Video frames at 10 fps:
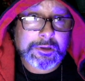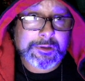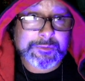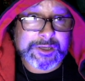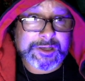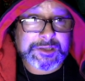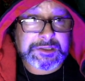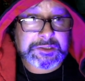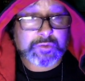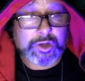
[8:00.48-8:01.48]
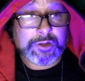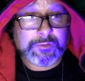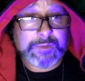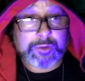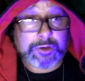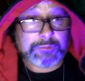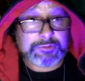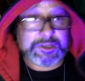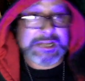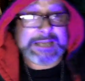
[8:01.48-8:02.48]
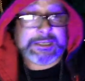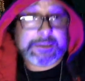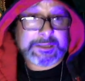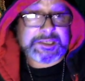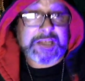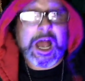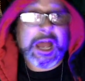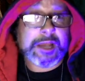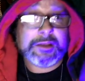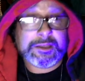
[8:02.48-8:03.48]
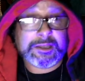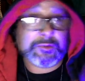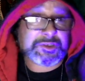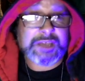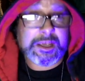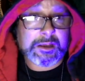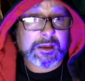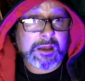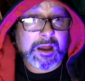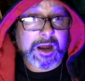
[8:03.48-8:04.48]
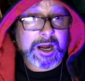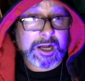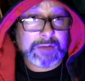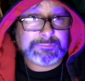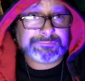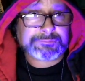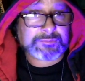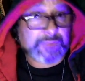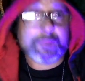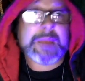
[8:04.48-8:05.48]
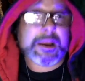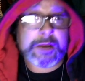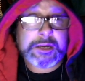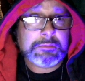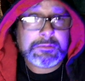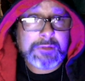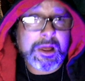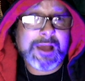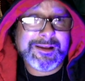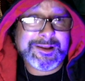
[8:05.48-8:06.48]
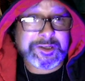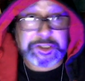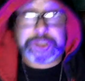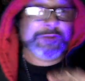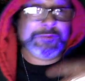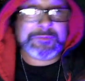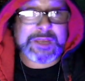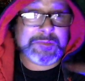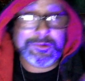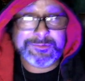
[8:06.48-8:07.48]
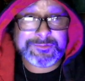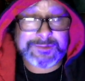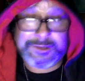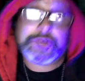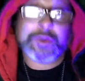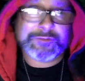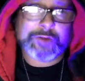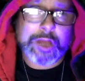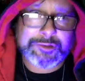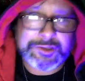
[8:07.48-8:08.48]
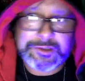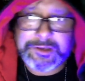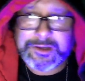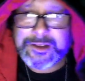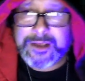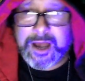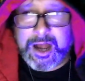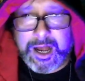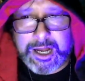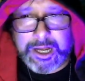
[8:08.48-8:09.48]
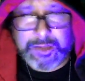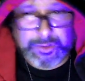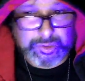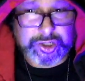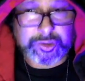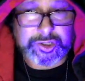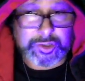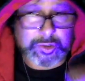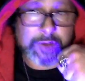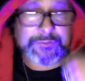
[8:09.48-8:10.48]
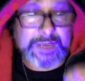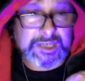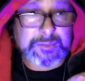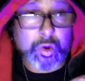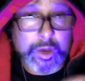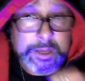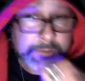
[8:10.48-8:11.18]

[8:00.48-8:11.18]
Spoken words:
because, well, they were connected at the side and they would sing. They were married to two different people in two different houses. There was Jojo the dog-faced boy.